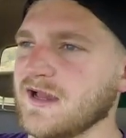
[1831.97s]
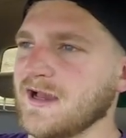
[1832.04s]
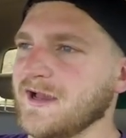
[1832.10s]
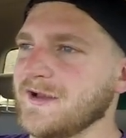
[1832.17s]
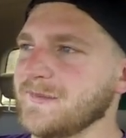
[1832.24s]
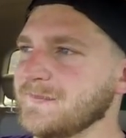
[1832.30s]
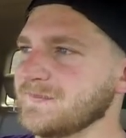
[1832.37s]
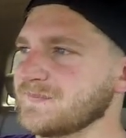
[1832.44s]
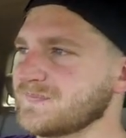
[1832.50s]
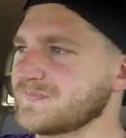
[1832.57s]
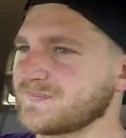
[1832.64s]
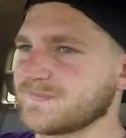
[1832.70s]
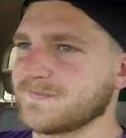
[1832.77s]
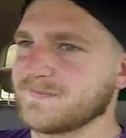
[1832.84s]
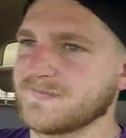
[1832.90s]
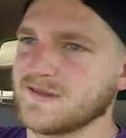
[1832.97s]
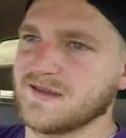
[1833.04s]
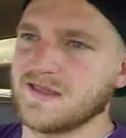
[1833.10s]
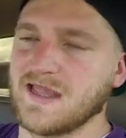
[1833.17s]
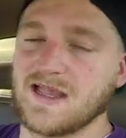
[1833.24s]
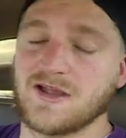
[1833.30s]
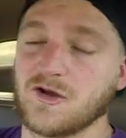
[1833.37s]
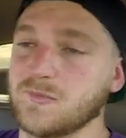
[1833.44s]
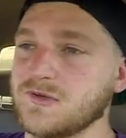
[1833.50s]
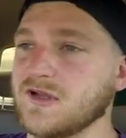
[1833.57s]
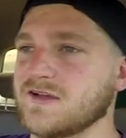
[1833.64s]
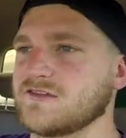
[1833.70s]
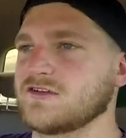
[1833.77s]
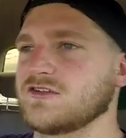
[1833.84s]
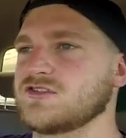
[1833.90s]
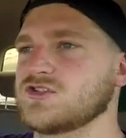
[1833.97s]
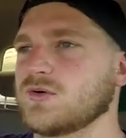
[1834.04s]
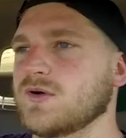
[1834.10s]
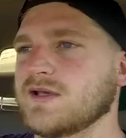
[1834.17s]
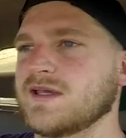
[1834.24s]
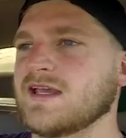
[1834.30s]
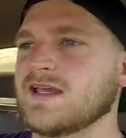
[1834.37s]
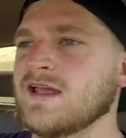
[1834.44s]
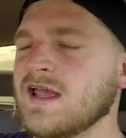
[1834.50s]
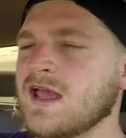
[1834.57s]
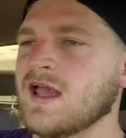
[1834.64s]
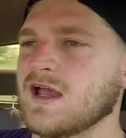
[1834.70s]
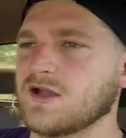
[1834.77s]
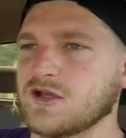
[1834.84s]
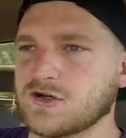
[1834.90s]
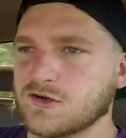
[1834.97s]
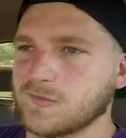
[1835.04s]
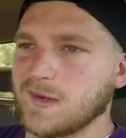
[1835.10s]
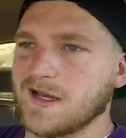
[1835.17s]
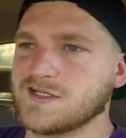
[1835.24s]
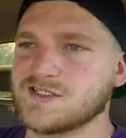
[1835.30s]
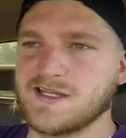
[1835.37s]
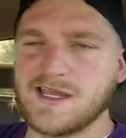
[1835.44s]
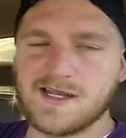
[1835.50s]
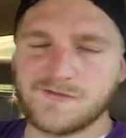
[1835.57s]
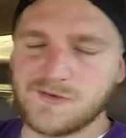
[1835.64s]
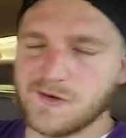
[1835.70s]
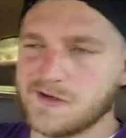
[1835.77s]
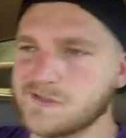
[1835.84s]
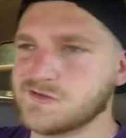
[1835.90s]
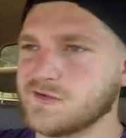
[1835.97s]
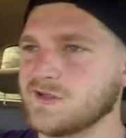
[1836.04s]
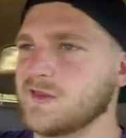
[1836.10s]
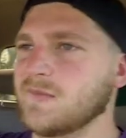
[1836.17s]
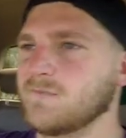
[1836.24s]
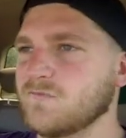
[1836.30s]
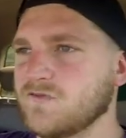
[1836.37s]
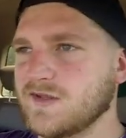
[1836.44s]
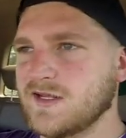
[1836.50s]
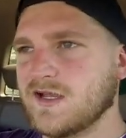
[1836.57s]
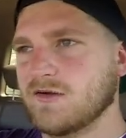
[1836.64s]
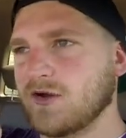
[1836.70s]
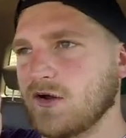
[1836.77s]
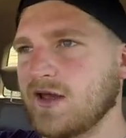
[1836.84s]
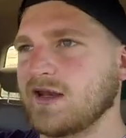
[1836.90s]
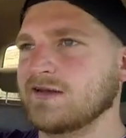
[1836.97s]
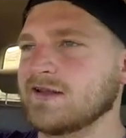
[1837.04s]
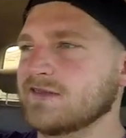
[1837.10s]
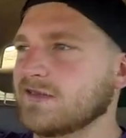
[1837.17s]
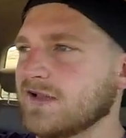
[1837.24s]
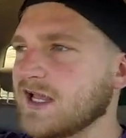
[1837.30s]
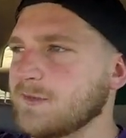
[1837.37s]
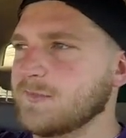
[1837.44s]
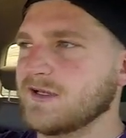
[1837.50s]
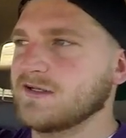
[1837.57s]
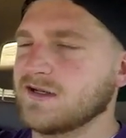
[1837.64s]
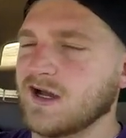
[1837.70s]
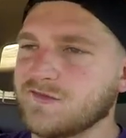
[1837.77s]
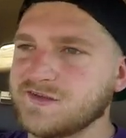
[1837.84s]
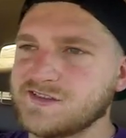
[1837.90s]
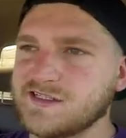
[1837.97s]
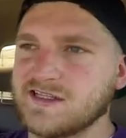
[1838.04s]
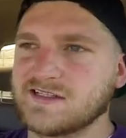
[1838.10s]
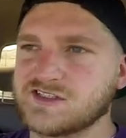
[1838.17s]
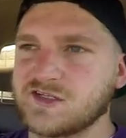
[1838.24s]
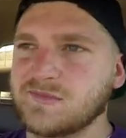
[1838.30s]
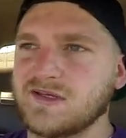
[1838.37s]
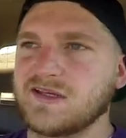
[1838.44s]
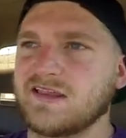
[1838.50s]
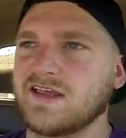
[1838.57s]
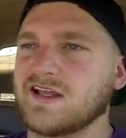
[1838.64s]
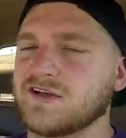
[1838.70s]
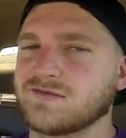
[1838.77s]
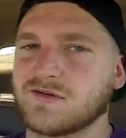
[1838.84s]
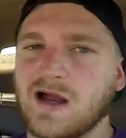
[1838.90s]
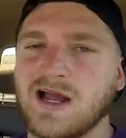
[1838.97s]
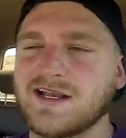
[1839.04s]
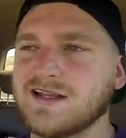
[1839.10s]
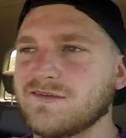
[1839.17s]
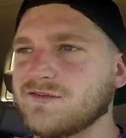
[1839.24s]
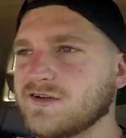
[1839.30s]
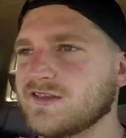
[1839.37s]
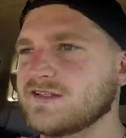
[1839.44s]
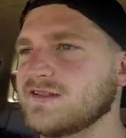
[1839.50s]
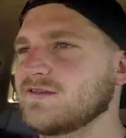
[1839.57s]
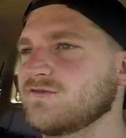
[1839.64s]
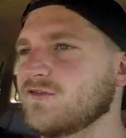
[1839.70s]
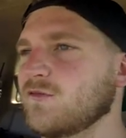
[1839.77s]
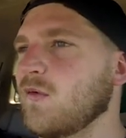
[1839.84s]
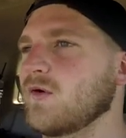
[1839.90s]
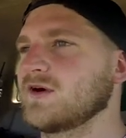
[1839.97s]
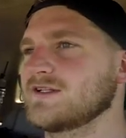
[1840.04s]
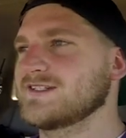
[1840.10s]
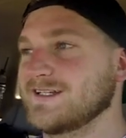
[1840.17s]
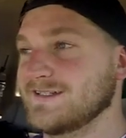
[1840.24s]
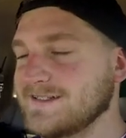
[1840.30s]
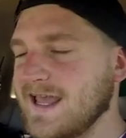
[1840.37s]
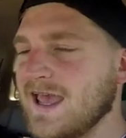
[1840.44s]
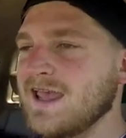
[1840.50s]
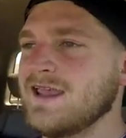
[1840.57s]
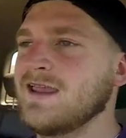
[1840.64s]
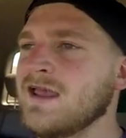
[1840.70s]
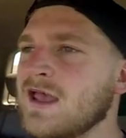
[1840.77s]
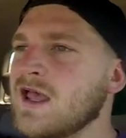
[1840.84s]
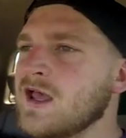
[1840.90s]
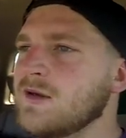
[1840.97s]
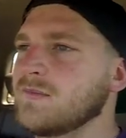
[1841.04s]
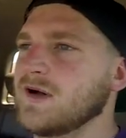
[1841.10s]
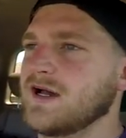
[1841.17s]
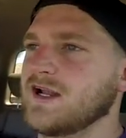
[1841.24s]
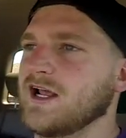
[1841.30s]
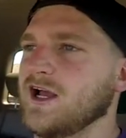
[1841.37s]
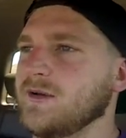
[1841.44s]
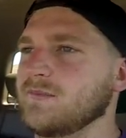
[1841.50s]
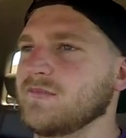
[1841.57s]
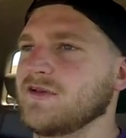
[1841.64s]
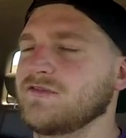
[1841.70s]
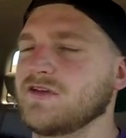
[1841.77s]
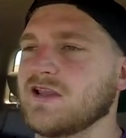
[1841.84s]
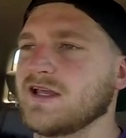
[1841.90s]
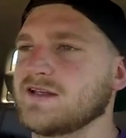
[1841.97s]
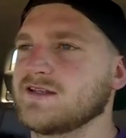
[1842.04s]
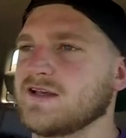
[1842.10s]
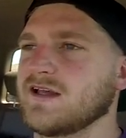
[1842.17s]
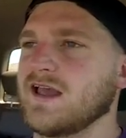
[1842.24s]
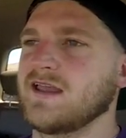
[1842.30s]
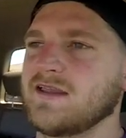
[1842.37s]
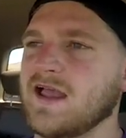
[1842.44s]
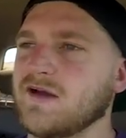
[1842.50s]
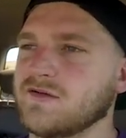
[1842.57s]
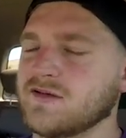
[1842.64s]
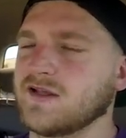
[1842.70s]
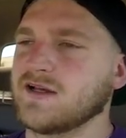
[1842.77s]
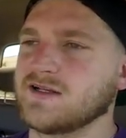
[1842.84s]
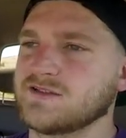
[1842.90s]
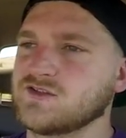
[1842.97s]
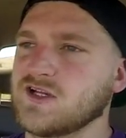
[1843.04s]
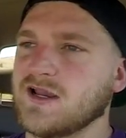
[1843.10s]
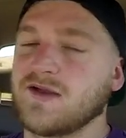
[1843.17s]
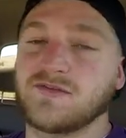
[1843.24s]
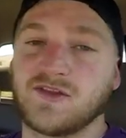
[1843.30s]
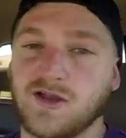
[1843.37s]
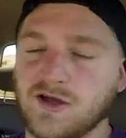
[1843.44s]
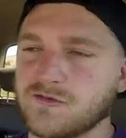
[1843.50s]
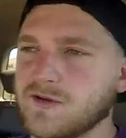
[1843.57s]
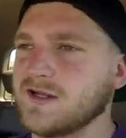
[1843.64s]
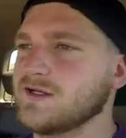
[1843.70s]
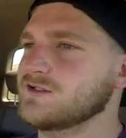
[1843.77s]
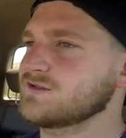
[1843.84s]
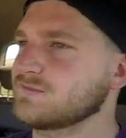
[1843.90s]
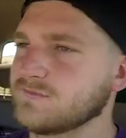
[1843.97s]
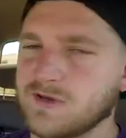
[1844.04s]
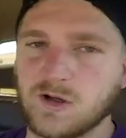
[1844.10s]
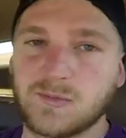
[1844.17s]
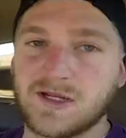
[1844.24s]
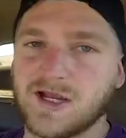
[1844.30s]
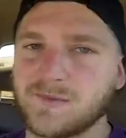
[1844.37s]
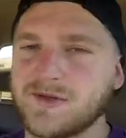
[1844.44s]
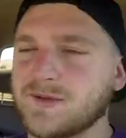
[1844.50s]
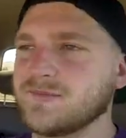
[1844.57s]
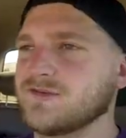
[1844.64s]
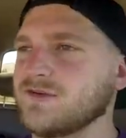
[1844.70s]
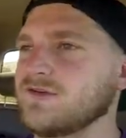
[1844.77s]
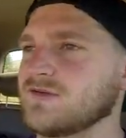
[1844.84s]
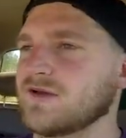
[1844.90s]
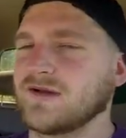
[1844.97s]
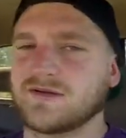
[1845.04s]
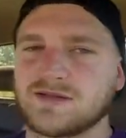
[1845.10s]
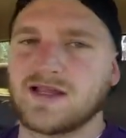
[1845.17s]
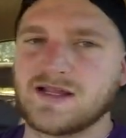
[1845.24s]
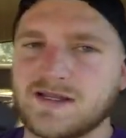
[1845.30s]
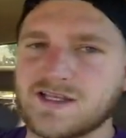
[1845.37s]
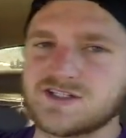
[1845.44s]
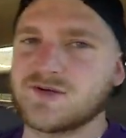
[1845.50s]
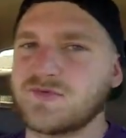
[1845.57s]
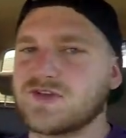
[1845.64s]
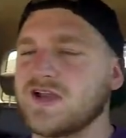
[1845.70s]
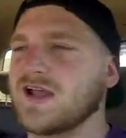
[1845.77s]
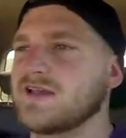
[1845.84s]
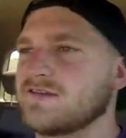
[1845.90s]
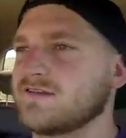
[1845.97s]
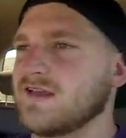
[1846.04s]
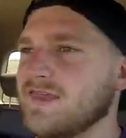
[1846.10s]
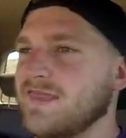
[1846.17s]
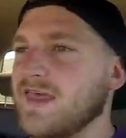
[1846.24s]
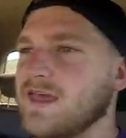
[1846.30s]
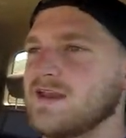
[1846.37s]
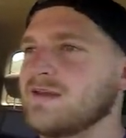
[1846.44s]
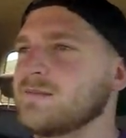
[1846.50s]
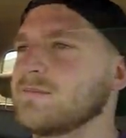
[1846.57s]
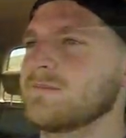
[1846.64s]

Um, I hope you guys are enjoying it. I'm gonna remind you again, if you are enjoying the video, go ahead and hit the like button. Obviously, that's gonna be the end of riding for the for today. But um, if you'd like to hang out and uh, check out the gun range, I'll be coming up soon. I'll uh, catch up with you guys then.